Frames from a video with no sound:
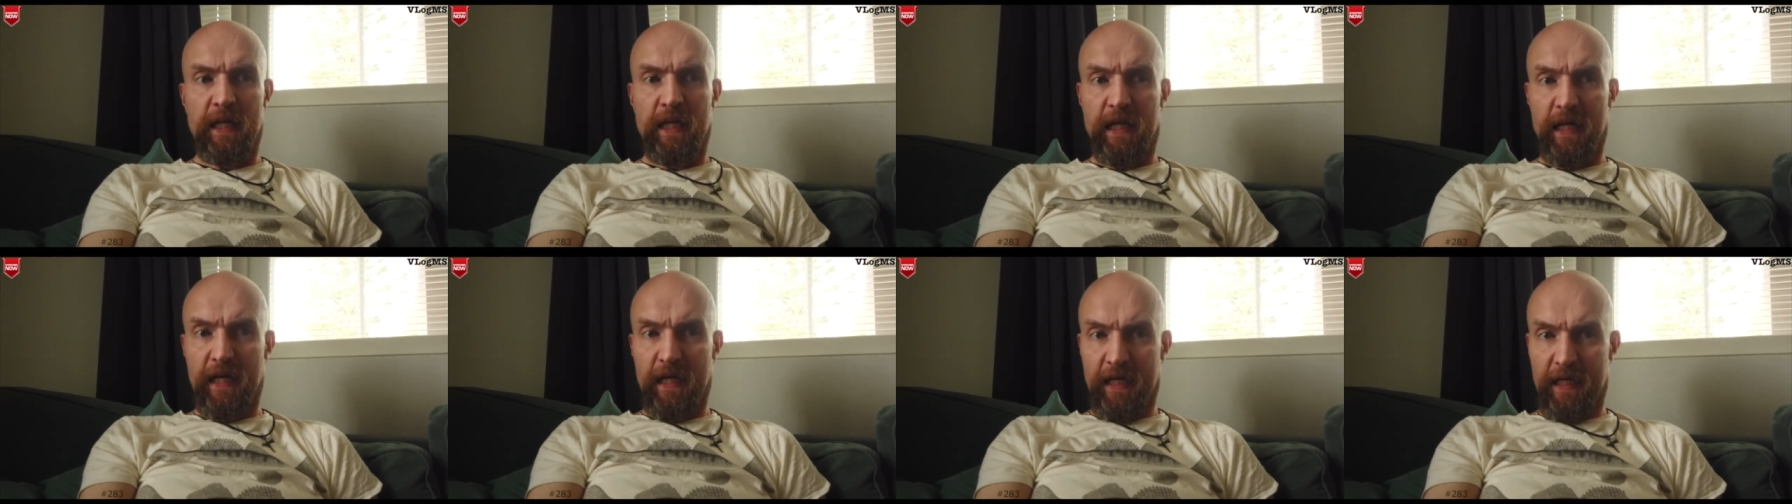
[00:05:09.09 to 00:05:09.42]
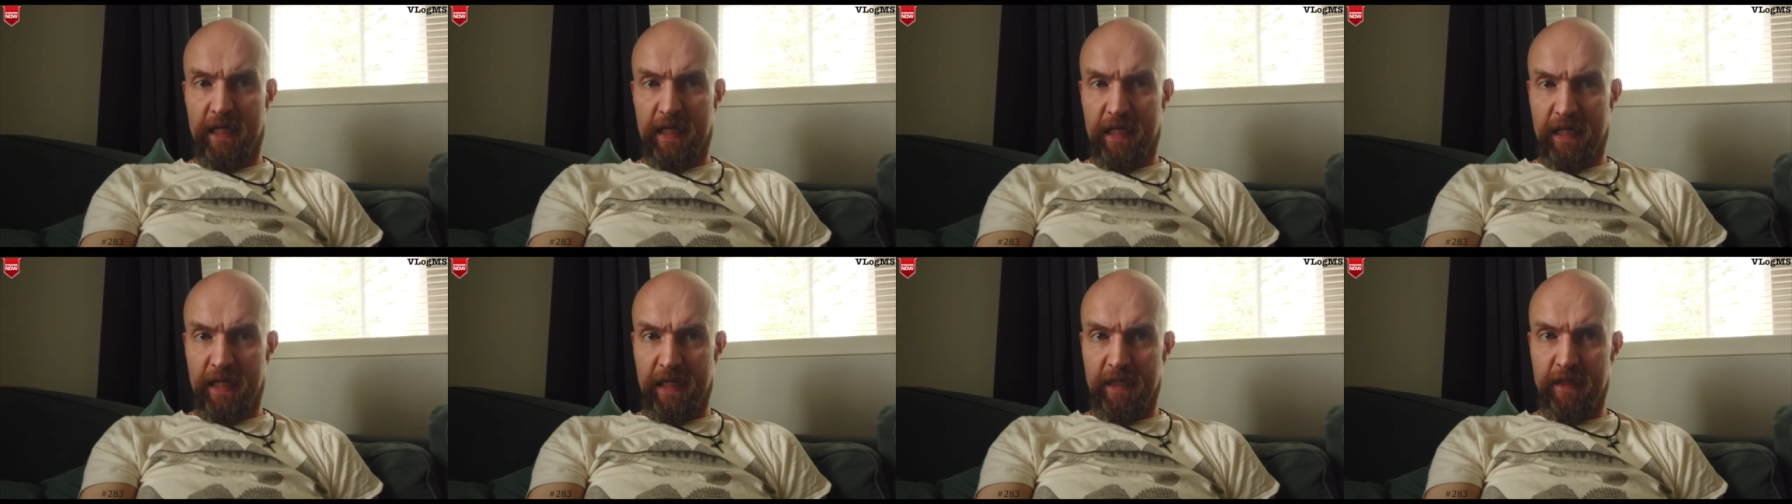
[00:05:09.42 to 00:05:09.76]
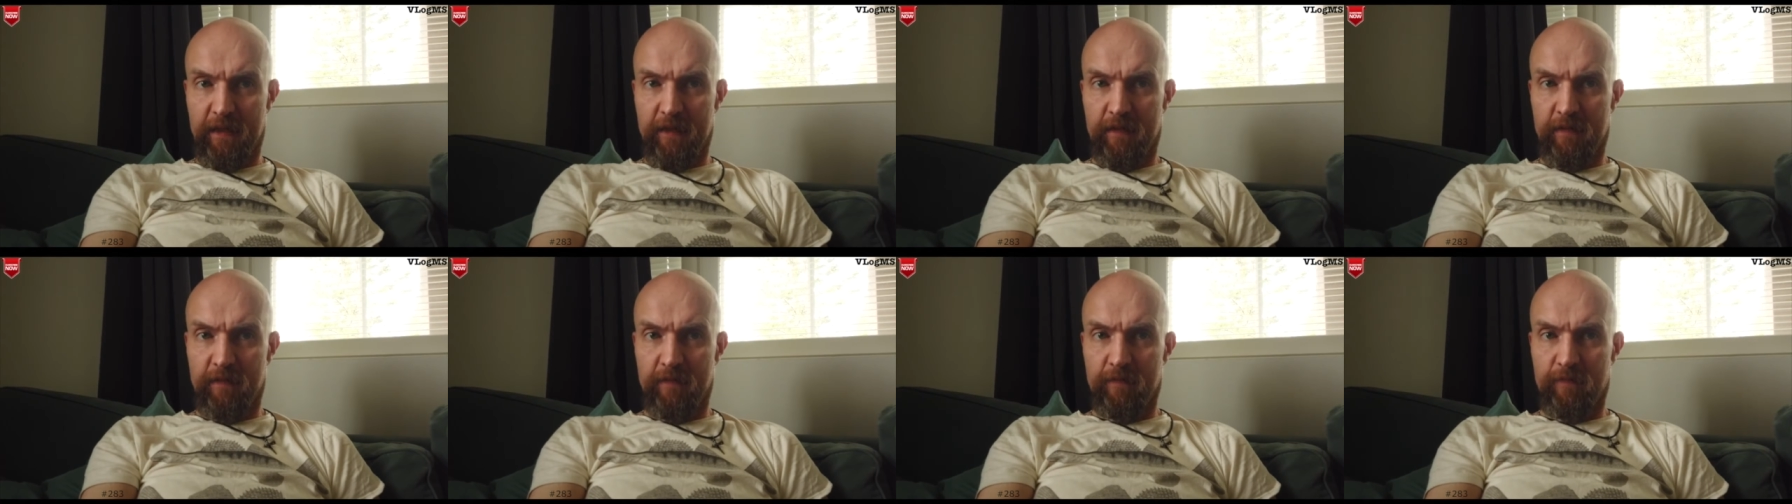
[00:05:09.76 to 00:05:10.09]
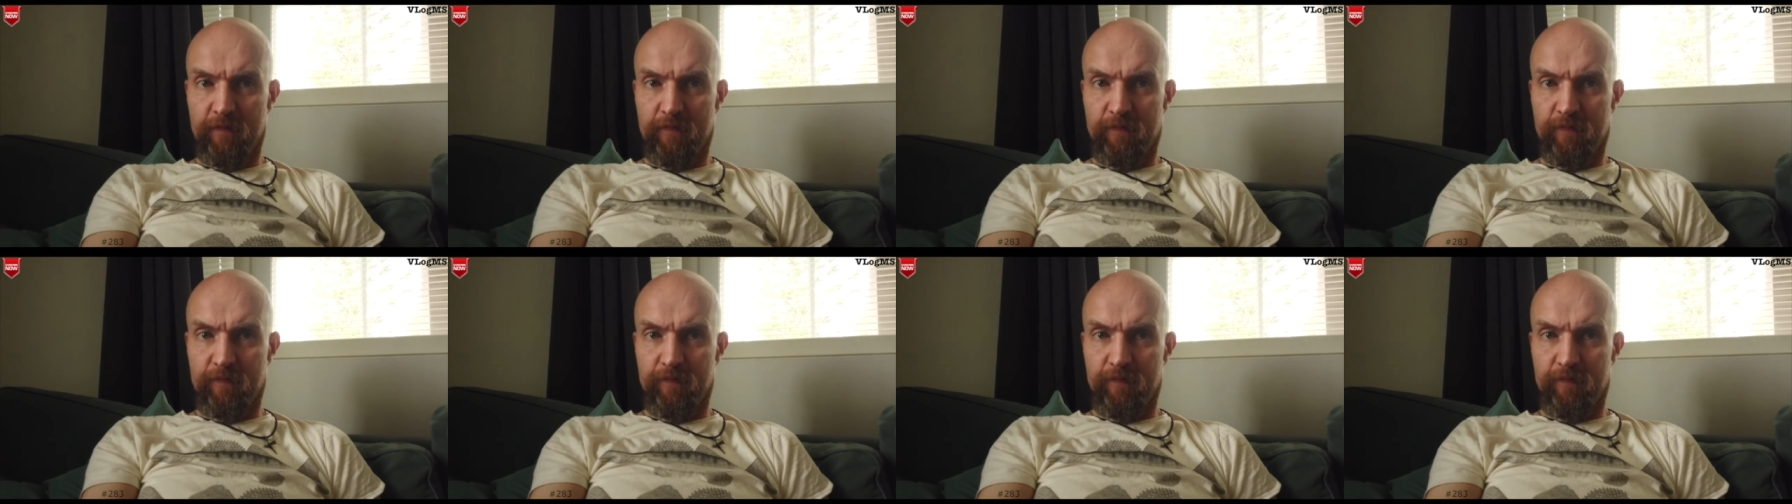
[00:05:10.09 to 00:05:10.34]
again.